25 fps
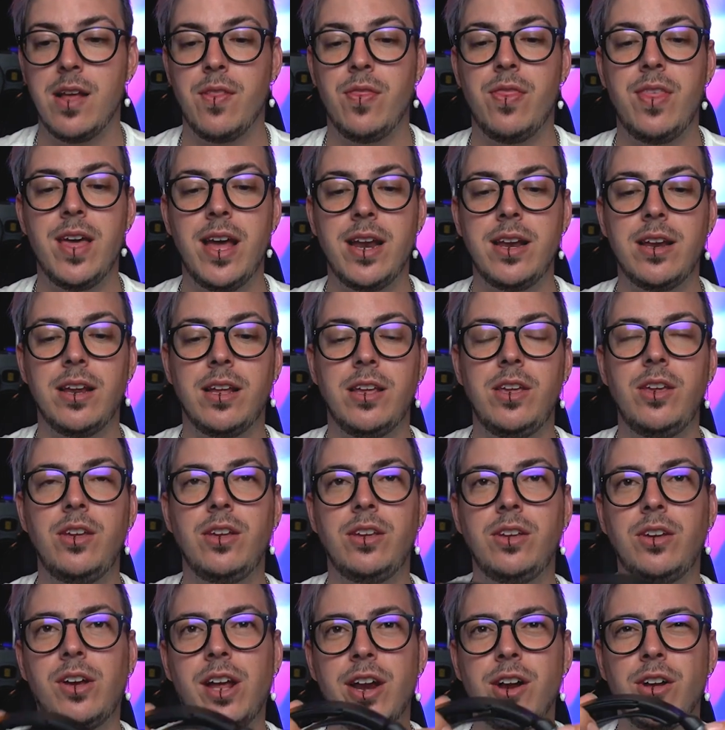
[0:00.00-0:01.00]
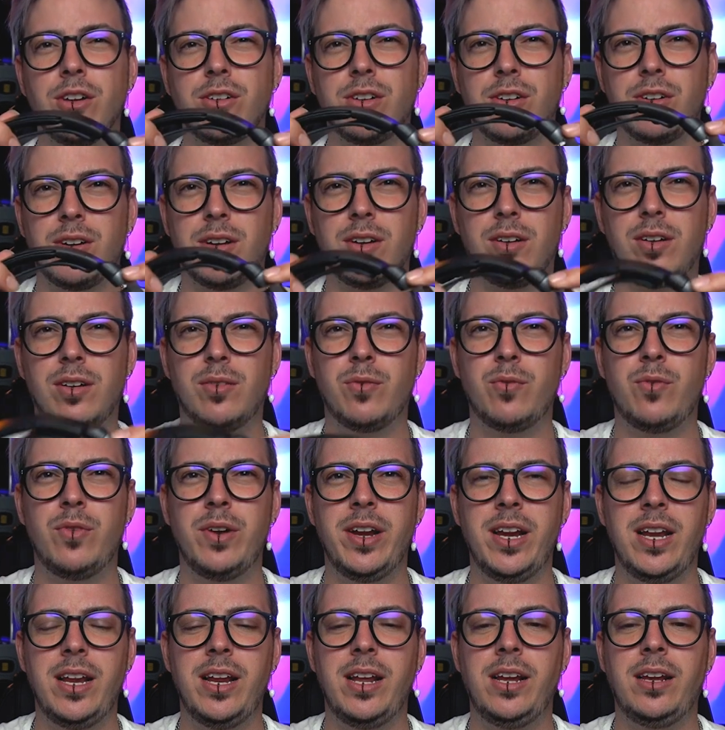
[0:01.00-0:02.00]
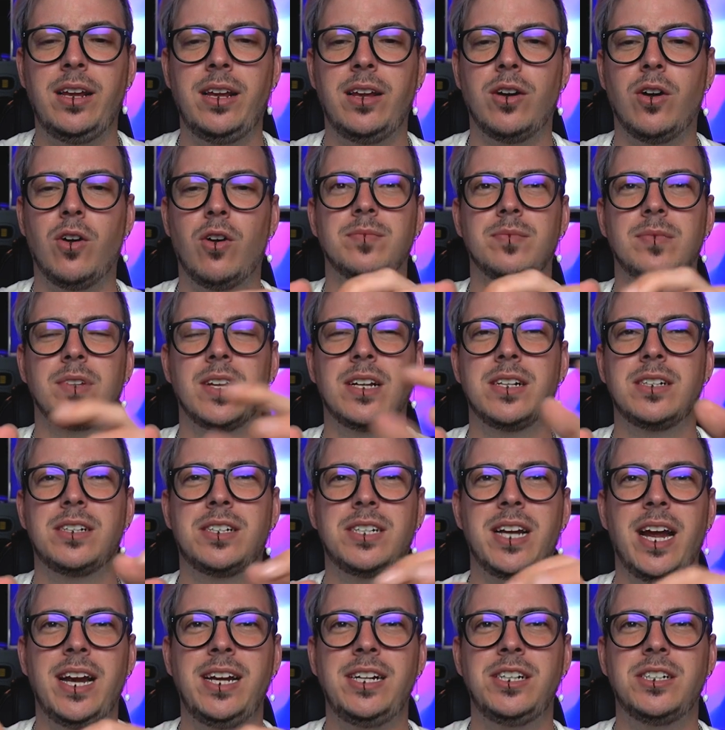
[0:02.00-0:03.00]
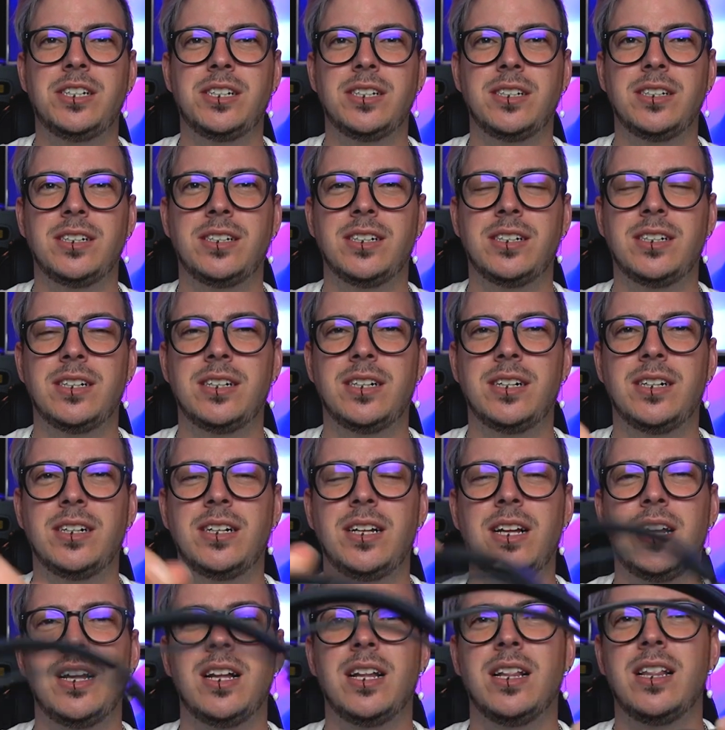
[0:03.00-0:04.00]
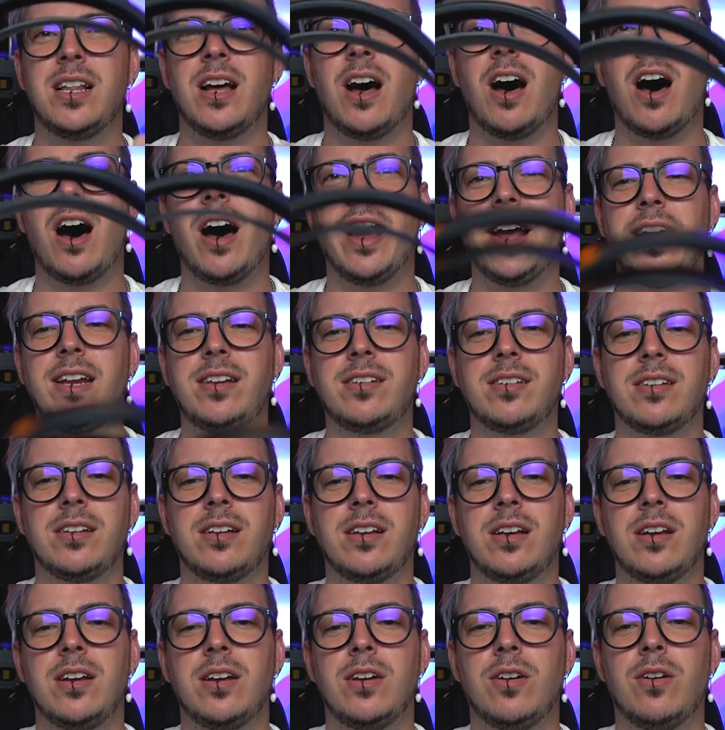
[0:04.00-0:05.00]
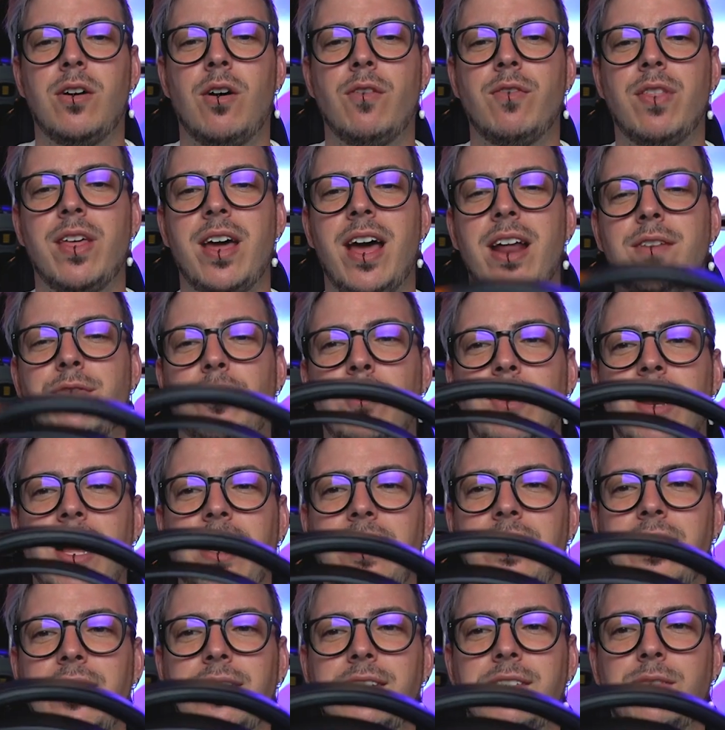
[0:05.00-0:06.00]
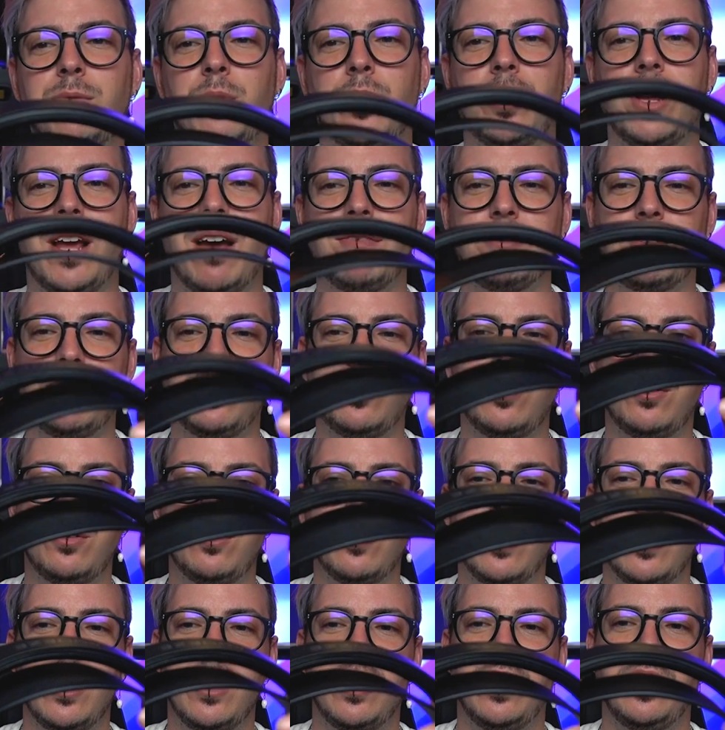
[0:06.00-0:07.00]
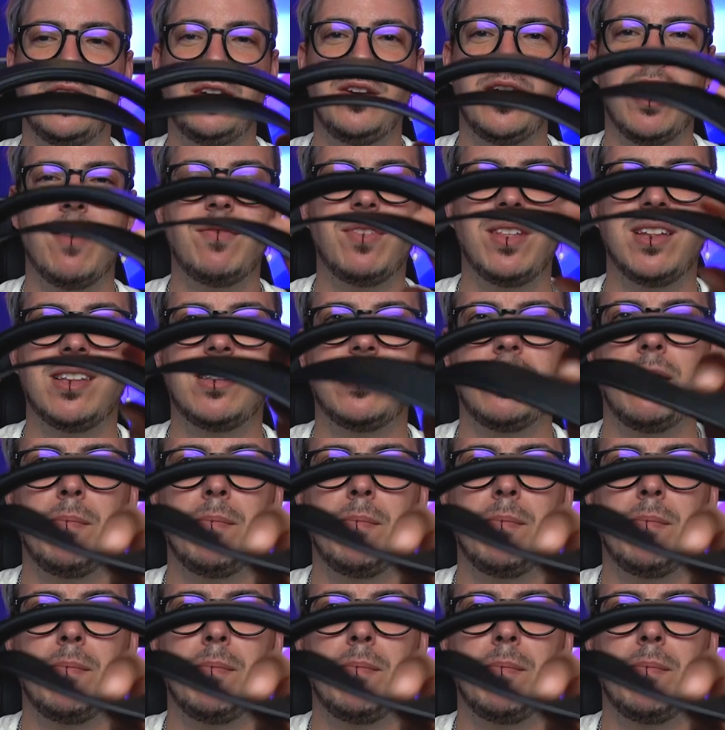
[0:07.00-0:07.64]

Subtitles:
Then you cannot really change the height of the headphone like this. What you have to do, you have this